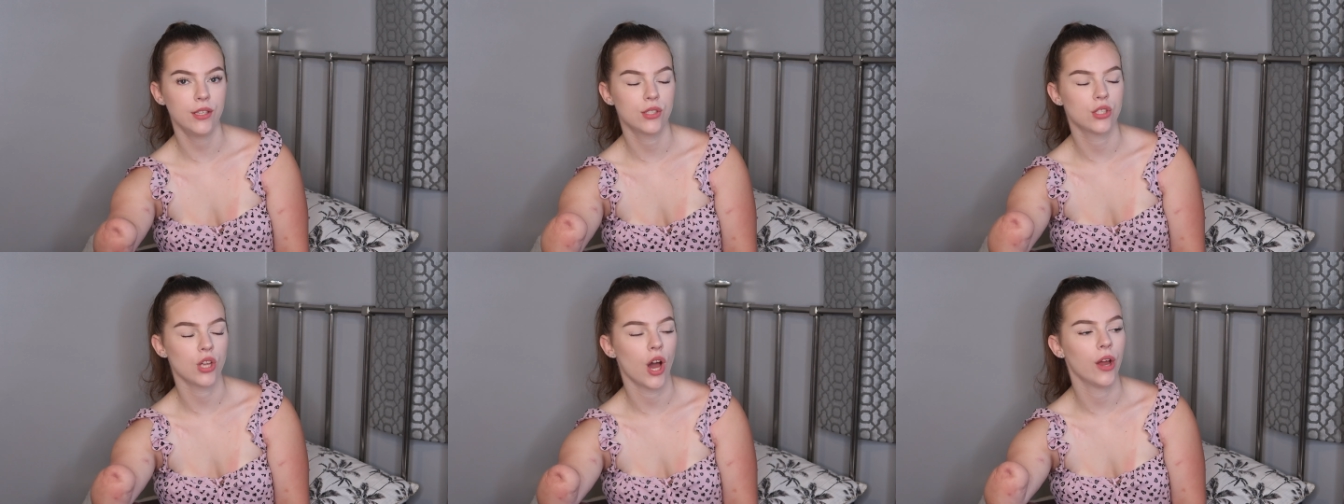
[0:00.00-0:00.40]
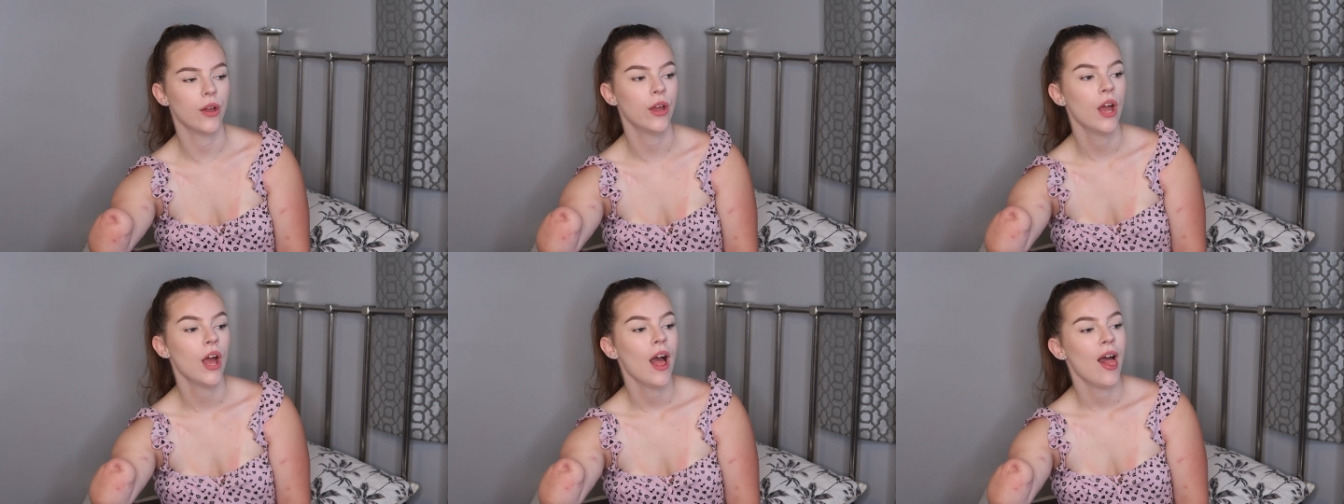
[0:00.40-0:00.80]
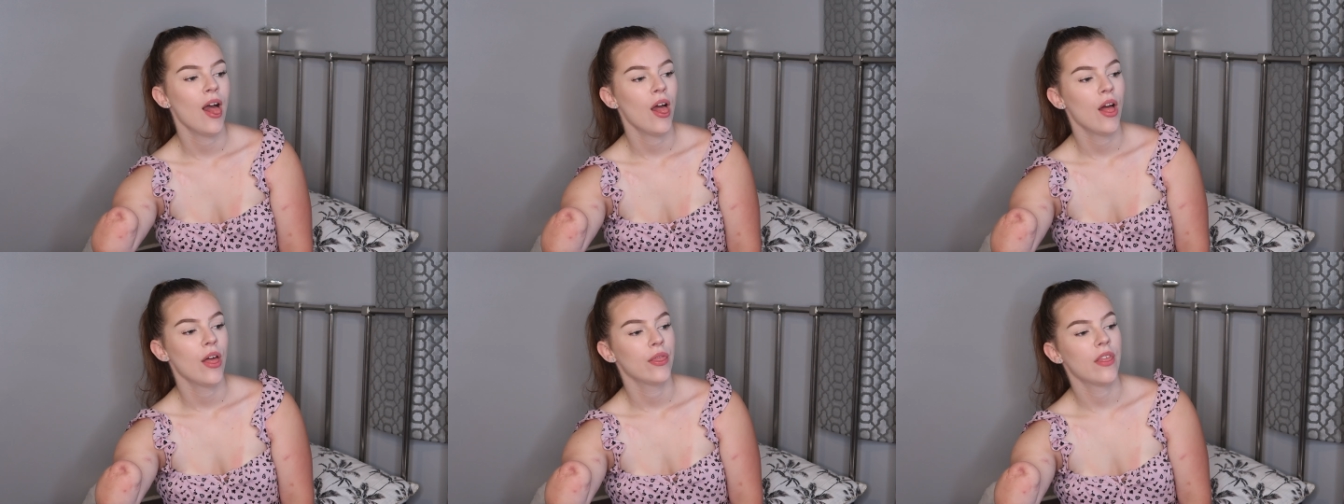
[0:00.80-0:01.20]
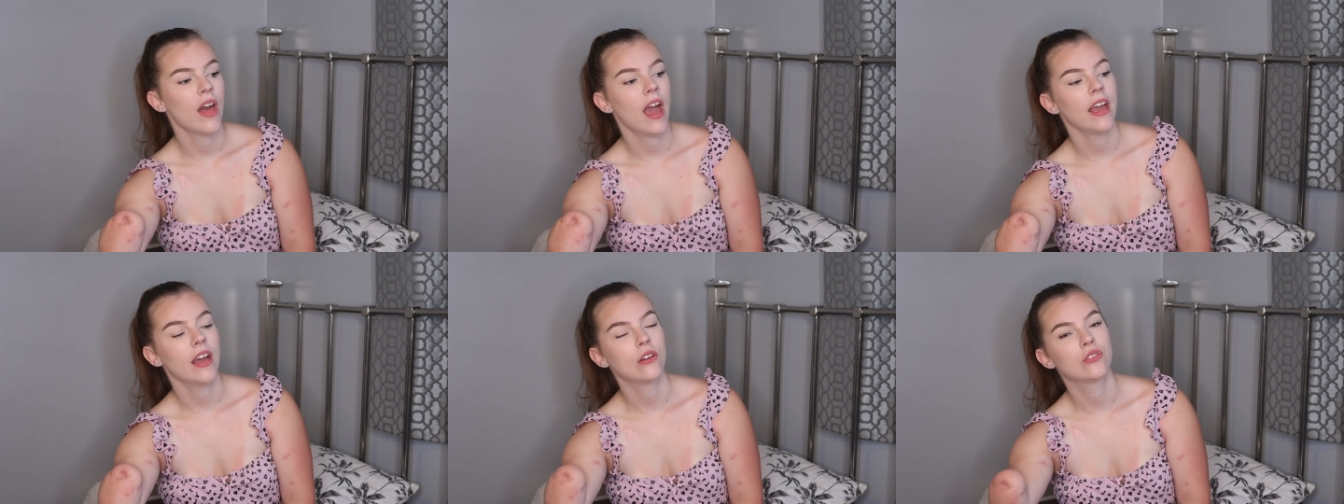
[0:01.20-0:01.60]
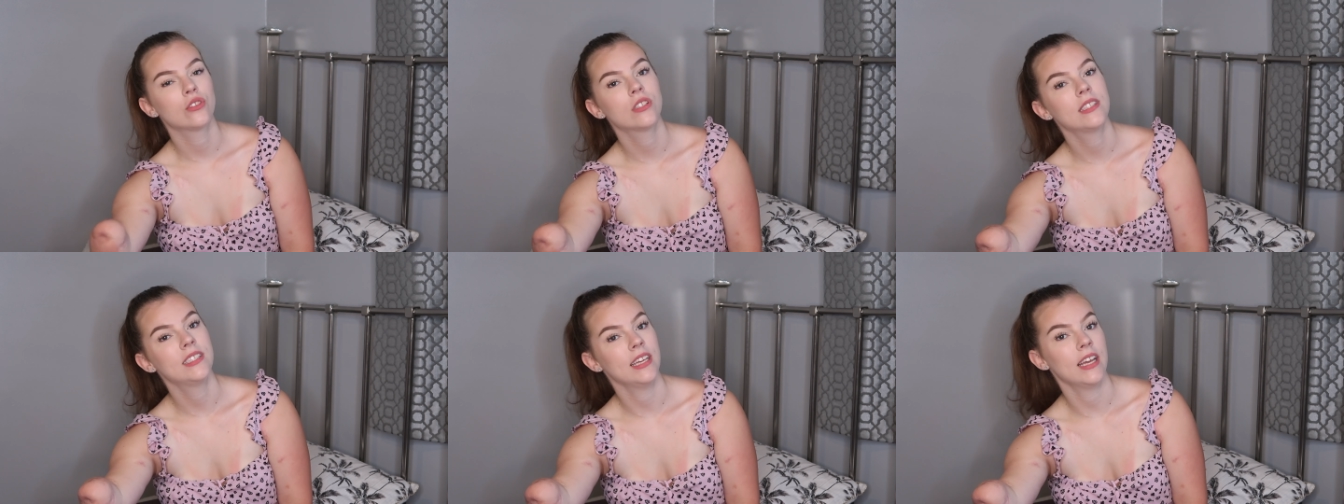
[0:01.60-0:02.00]
So they are
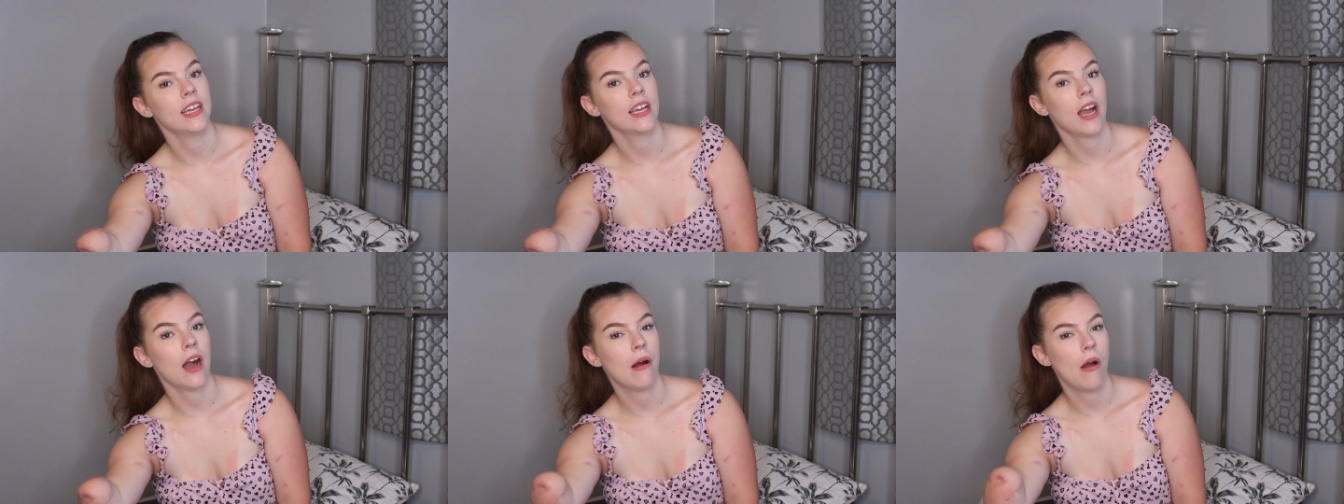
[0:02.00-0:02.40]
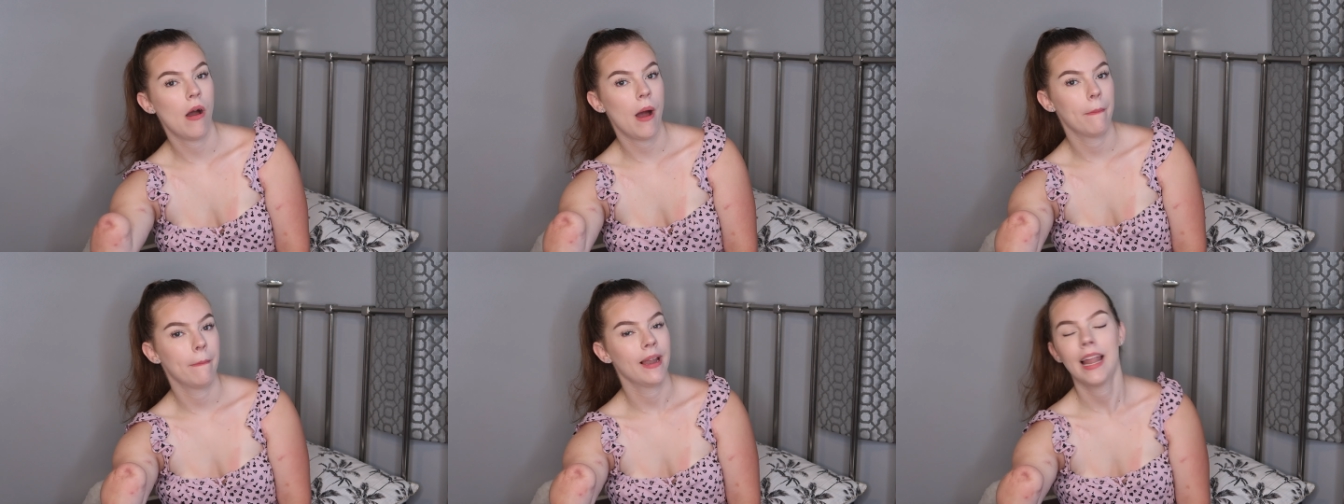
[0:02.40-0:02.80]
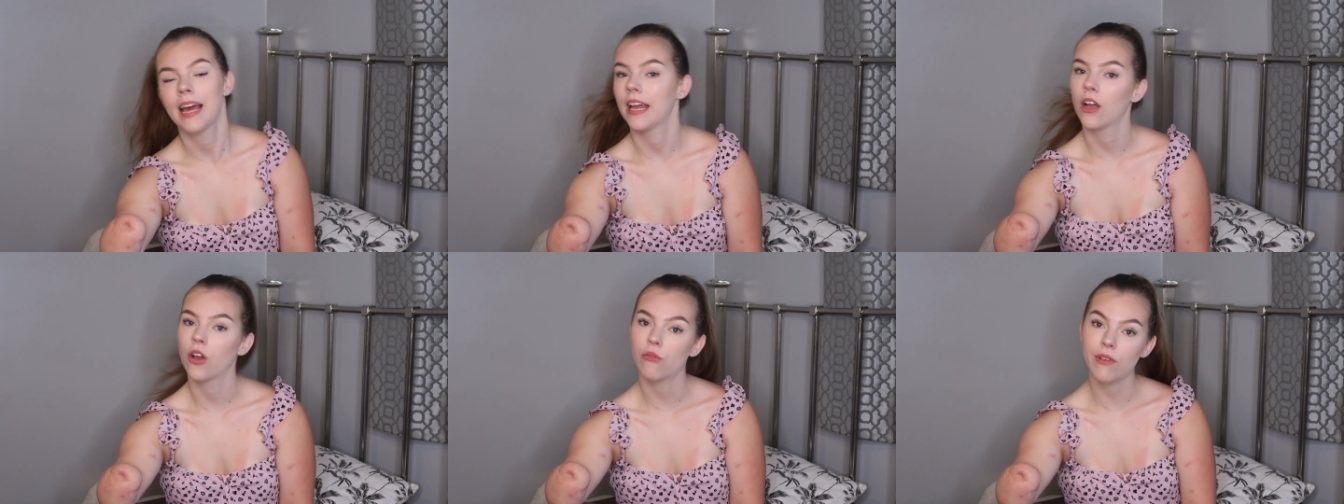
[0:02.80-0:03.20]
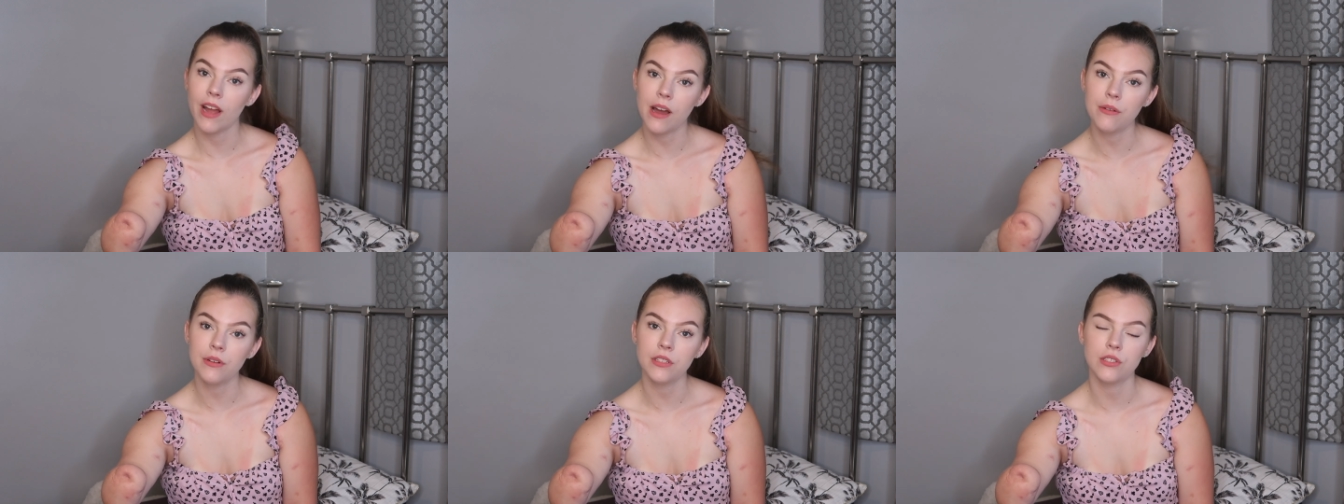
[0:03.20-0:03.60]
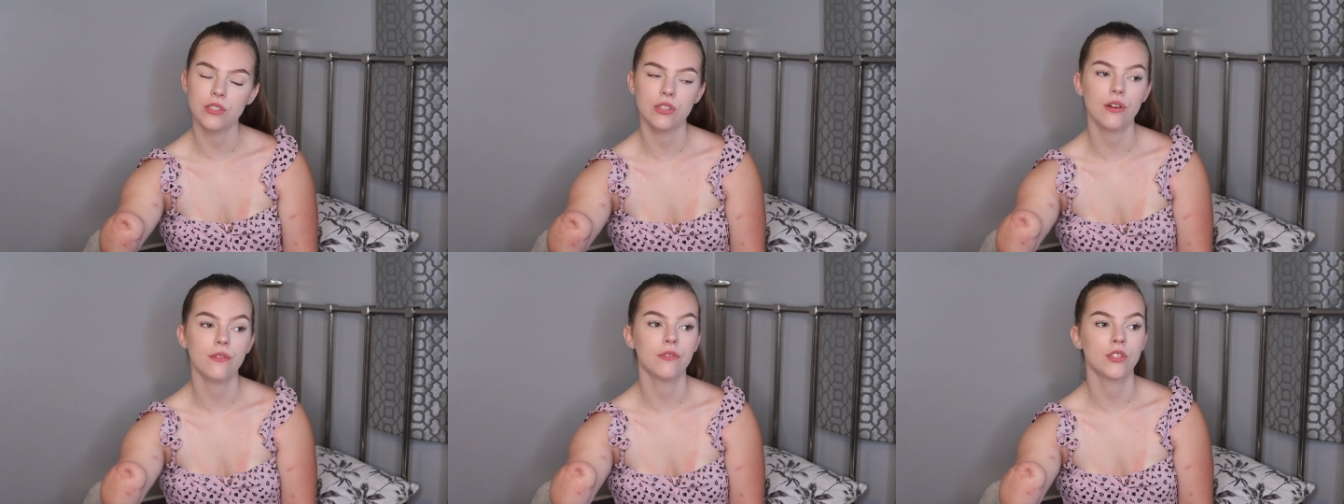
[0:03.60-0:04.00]
just seeing and playing around and
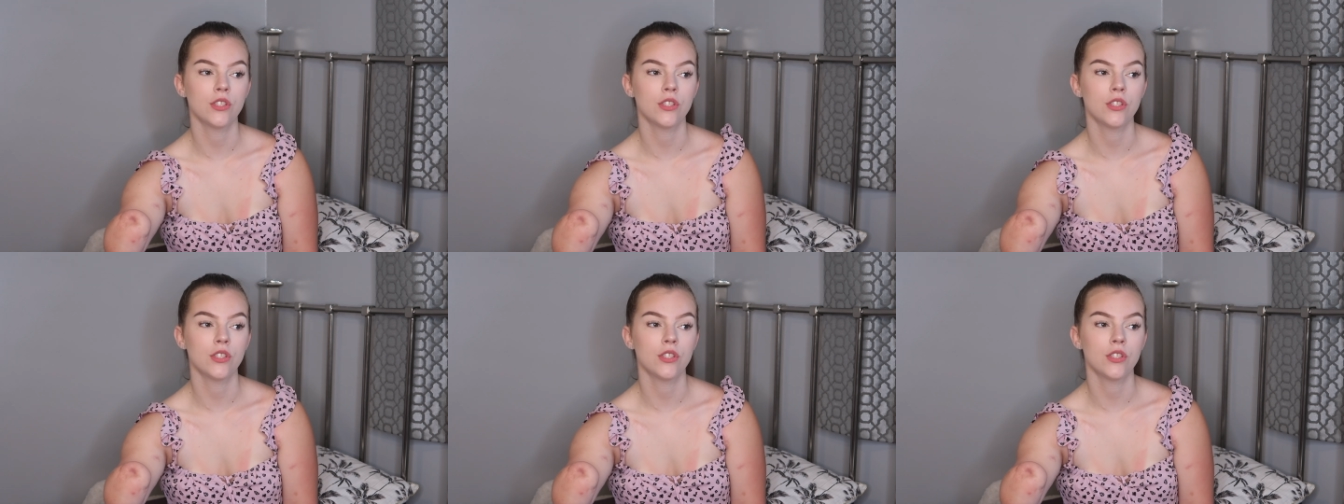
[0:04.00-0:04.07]
stuff.